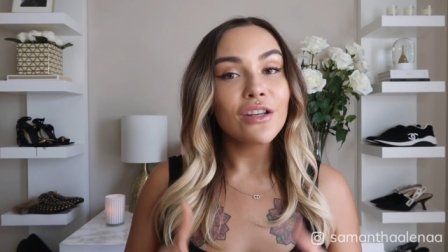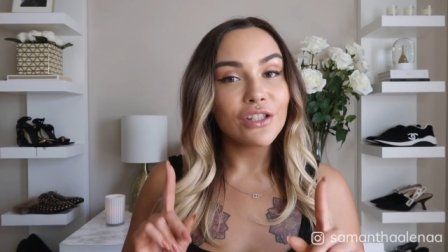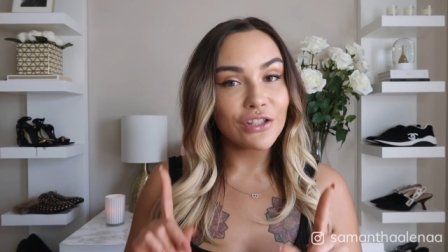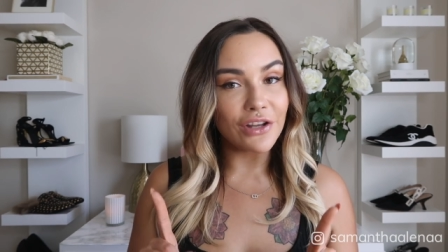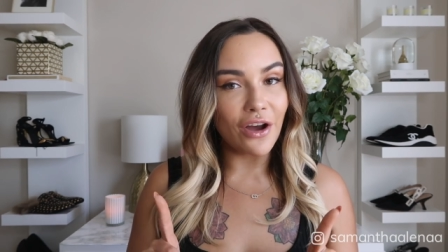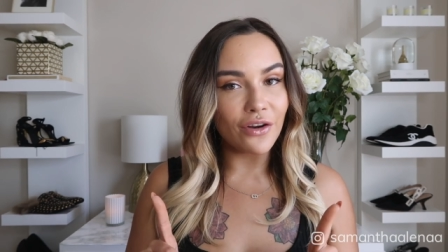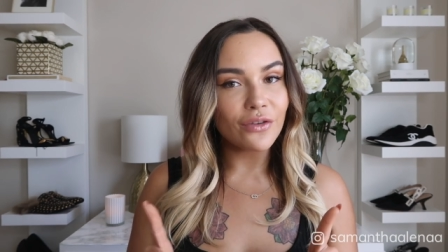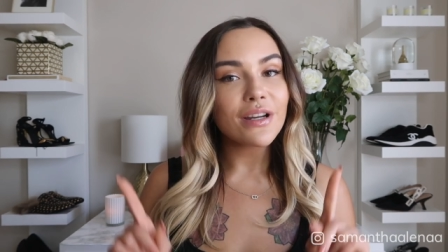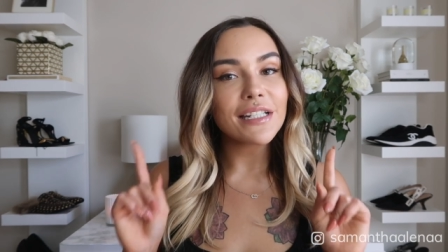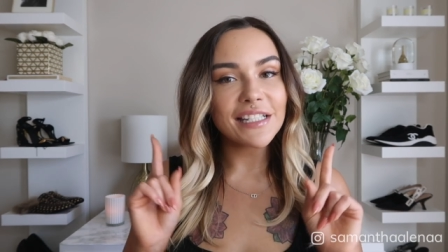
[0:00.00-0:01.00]

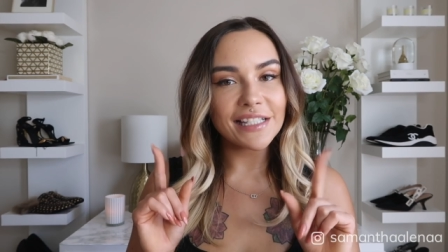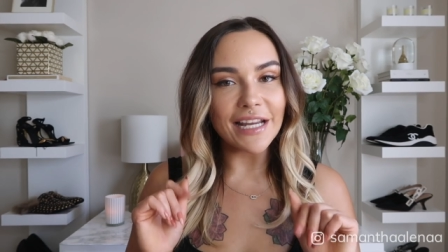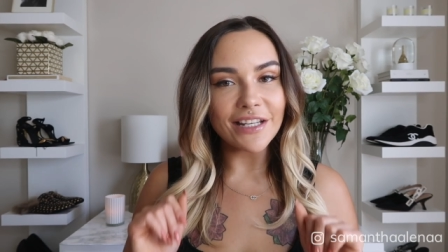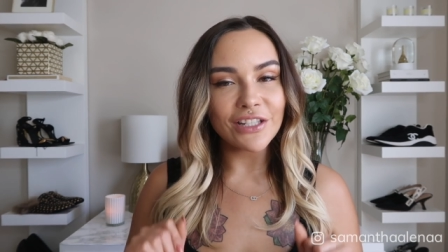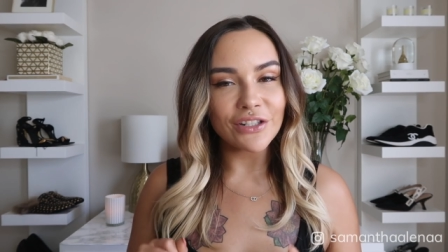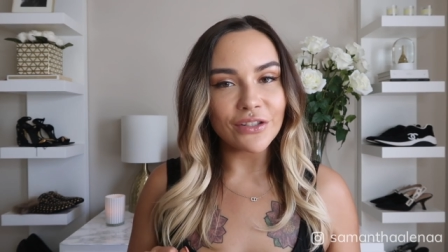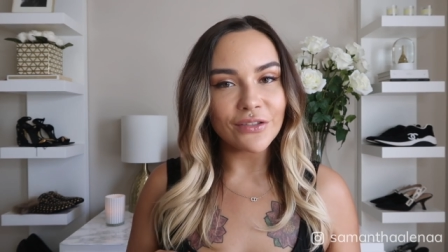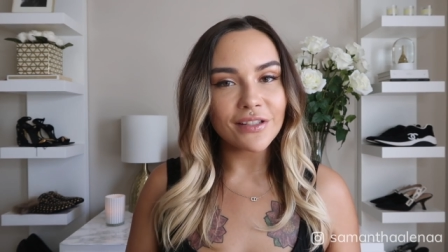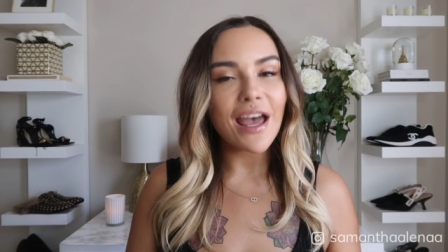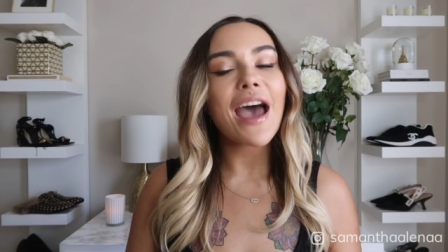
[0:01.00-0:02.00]
So stay
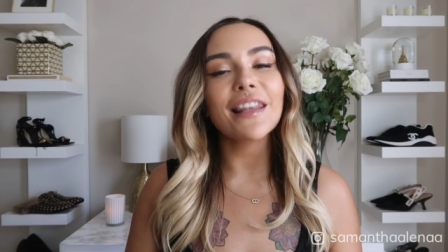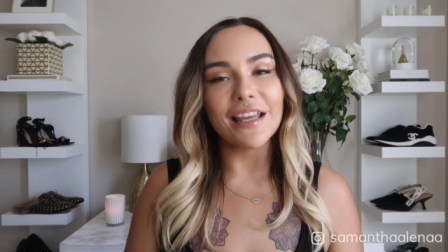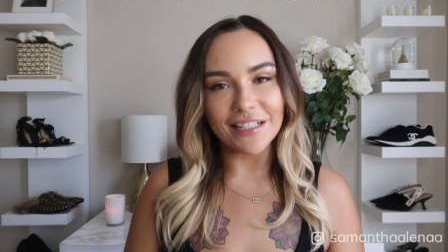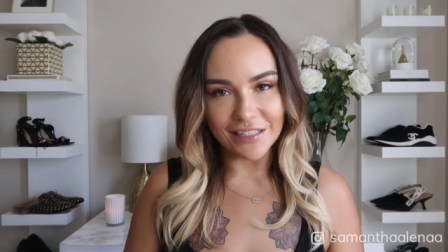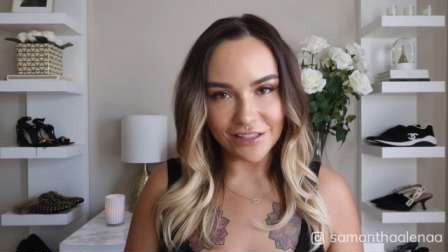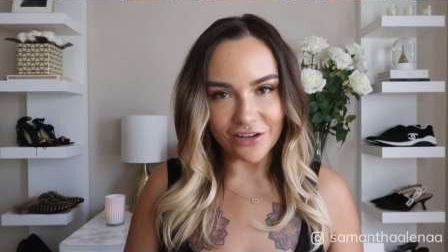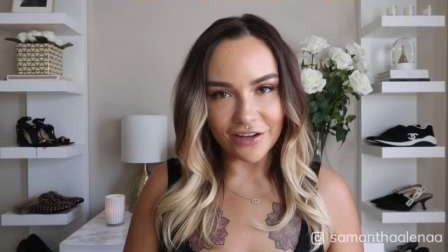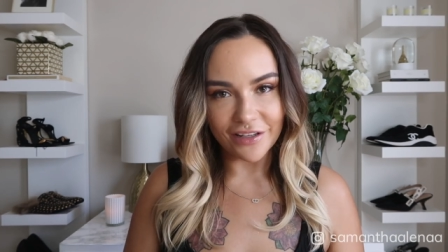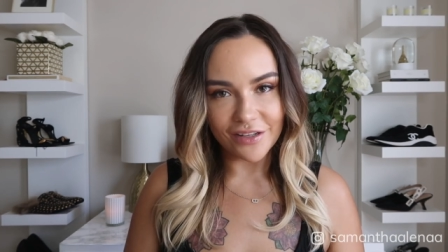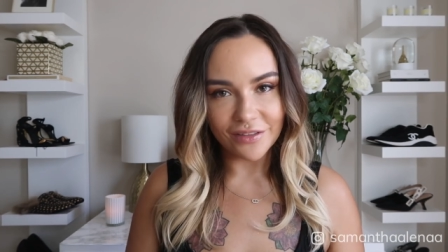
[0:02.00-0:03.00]
tuned and let's get
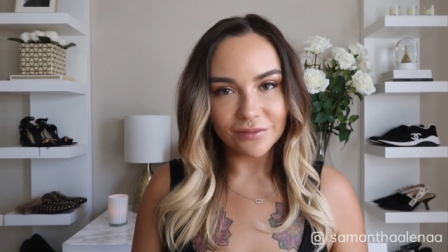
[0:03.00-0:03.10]
started.